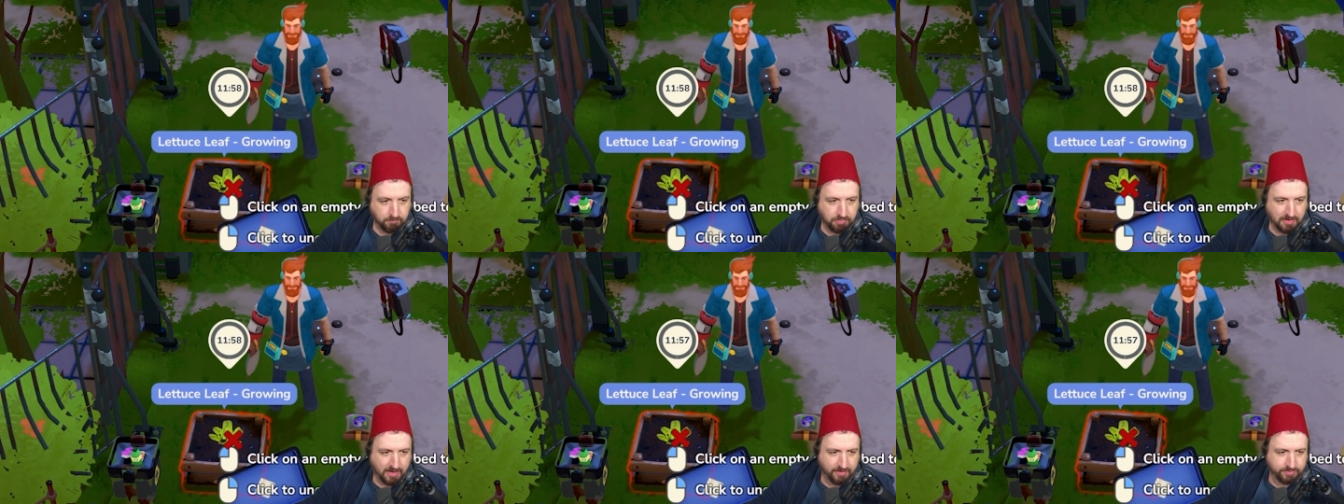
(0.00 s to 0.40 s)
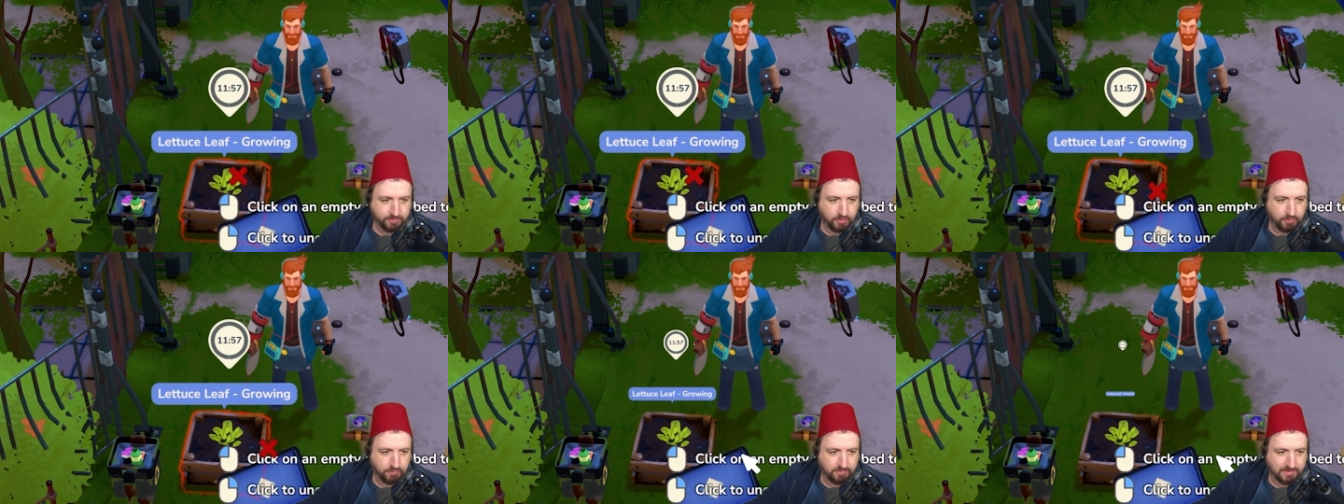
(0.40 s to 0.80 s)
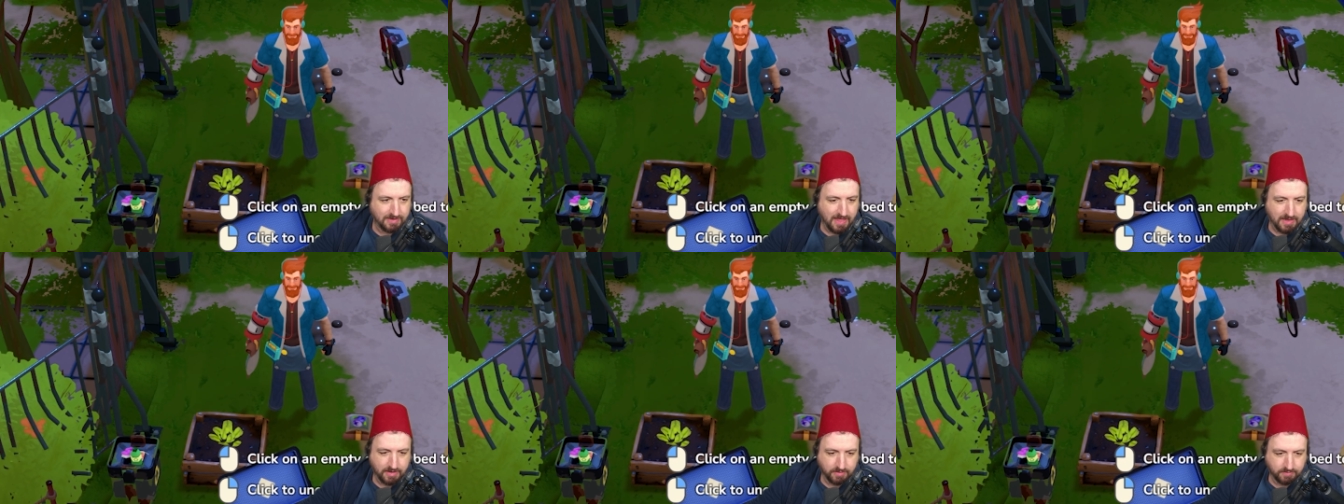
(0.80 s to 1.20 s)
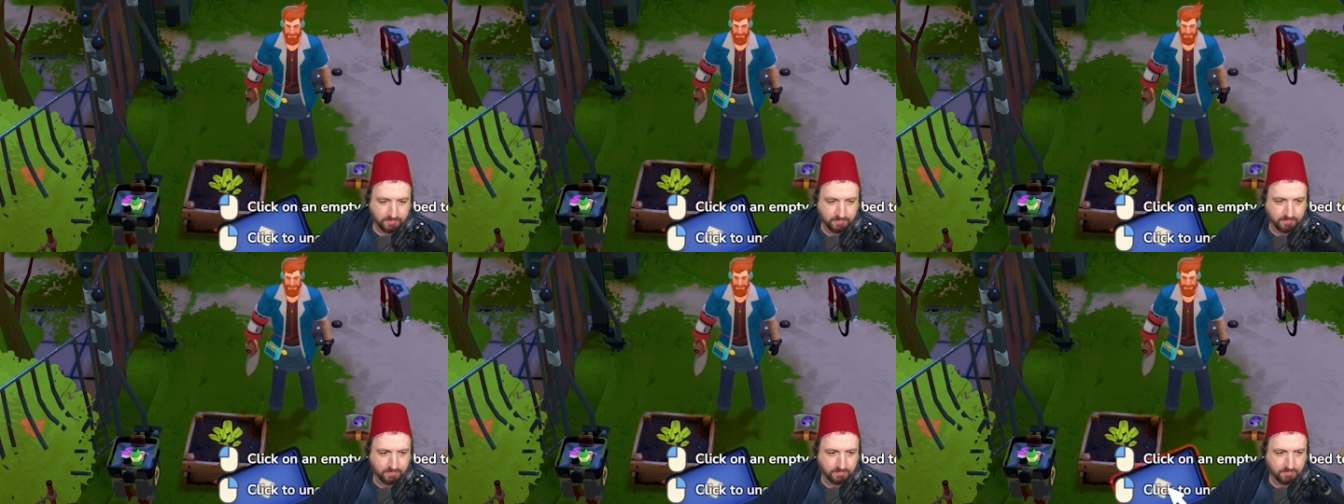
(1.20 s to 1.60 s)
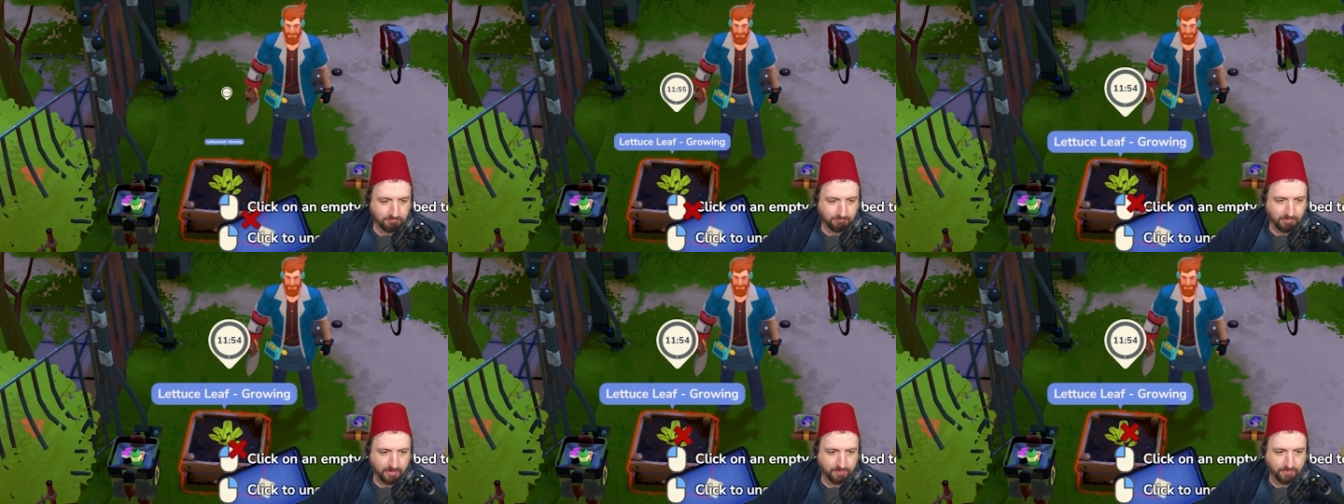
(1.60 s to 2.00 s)
Plant those lettuce
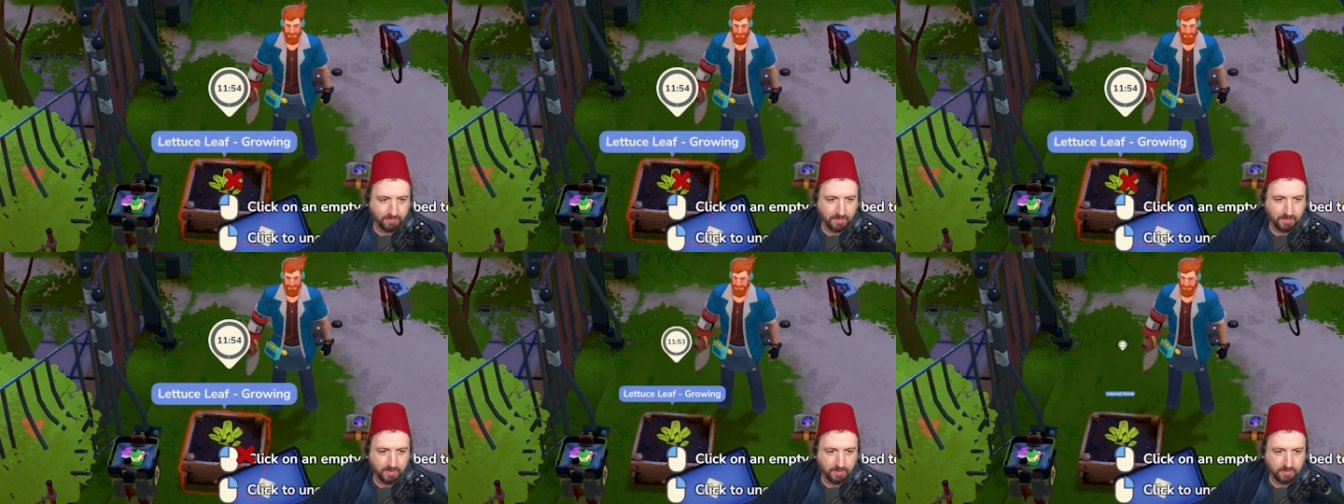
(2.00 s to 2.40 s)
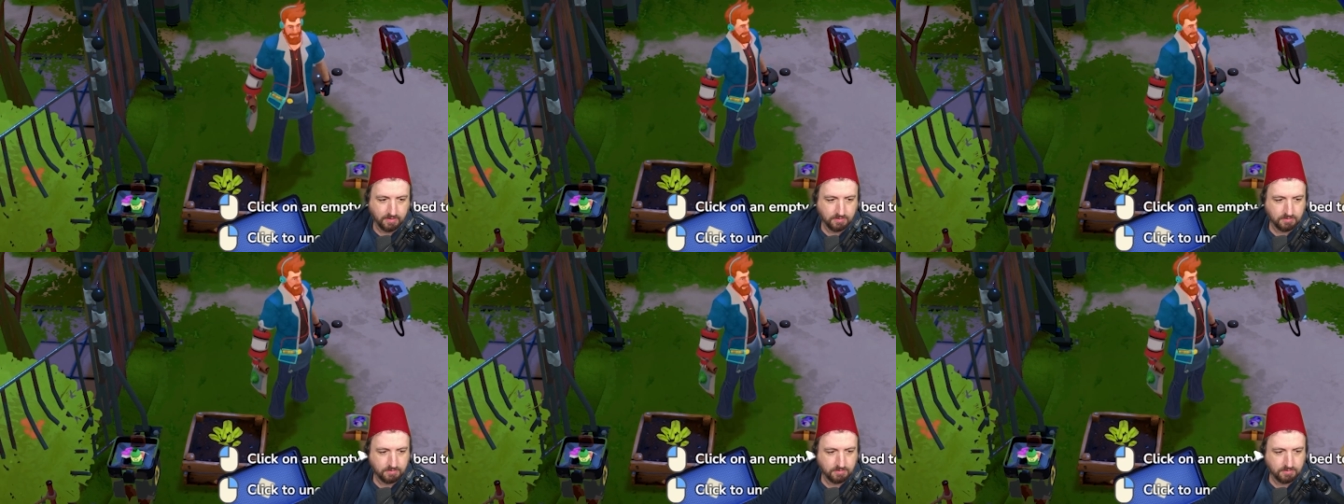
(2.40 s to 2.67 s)
right there.